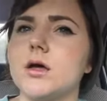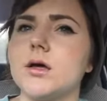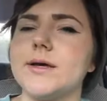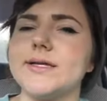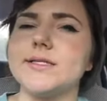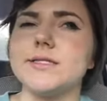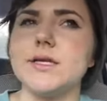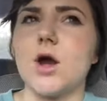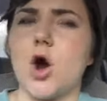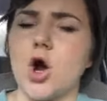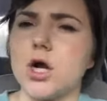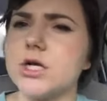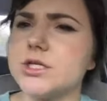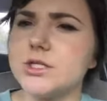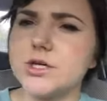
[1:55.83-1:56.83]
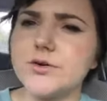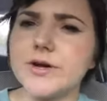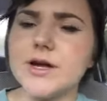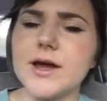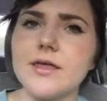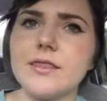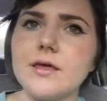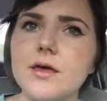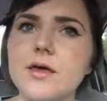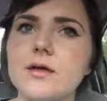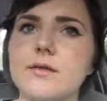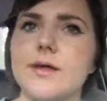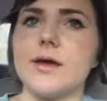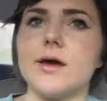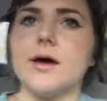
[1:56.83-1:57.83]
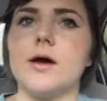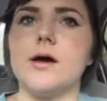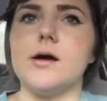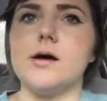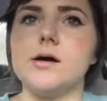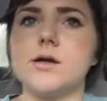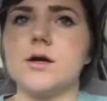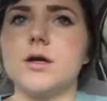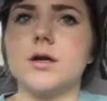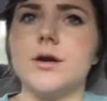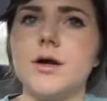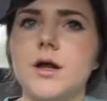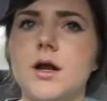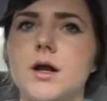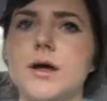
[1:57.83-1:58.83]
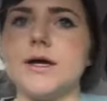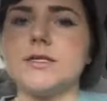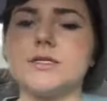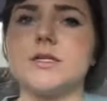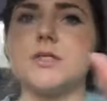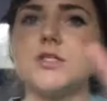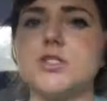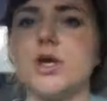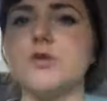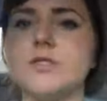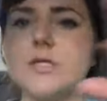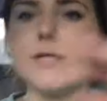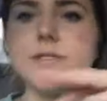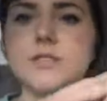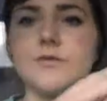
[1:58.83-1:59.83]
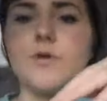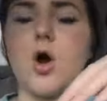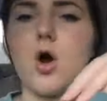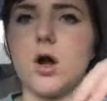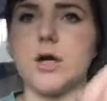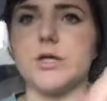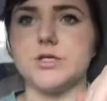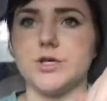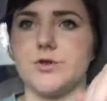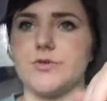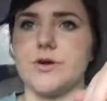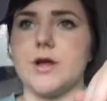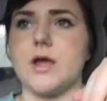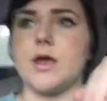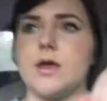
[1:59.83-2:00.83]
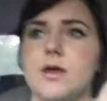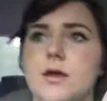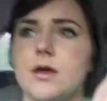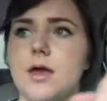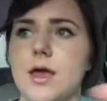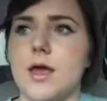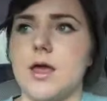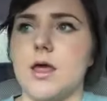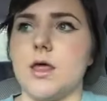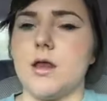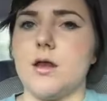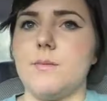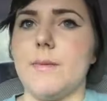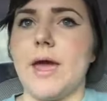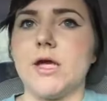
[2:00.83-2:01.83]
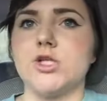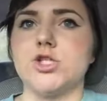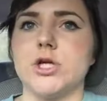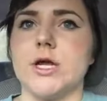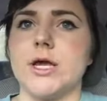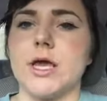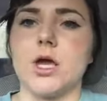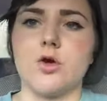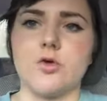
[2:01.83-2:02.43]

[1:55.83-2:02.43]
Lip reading: it's an art degree, I think. It's an associate's of art degree and majoring in